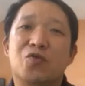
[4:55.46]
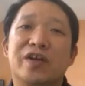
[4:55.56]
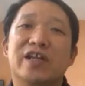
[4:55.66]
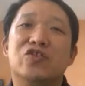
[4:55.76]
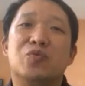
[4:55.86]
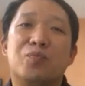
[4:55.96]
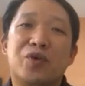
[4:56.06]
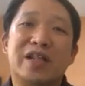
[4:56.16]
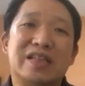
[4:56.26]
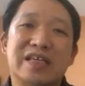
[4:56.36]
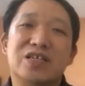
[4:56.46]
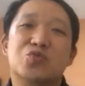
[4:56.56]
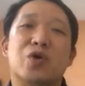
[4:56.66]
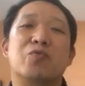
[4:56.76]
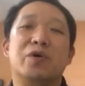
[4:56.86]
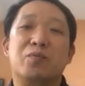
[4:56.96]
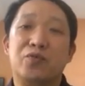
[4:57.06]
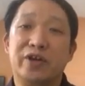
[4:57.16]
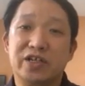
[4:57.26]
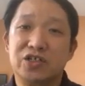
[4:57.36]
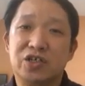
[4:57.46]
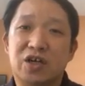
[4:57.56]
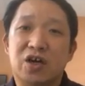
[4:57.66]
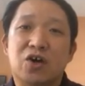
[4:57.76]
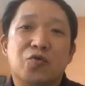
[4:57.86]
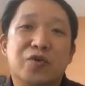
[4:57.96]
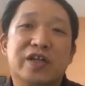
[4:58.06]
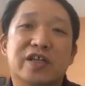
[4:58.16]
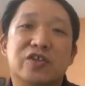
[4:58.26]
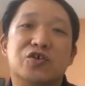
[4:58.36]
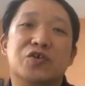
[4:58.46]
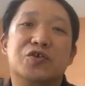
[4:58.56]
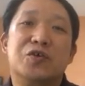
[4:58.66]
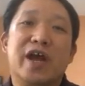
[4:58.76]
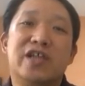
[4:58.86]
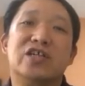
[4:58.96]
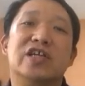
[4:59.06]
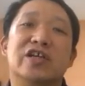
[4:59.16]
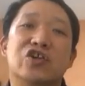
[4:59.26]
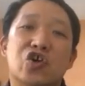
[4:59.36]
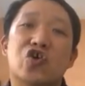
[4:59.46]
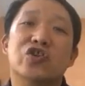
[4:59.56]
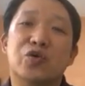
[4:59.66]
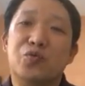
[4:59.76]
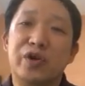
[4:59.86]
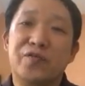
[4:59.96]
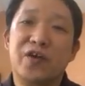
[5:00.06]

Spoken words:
We need to practice what we preach. We need to actually know the Word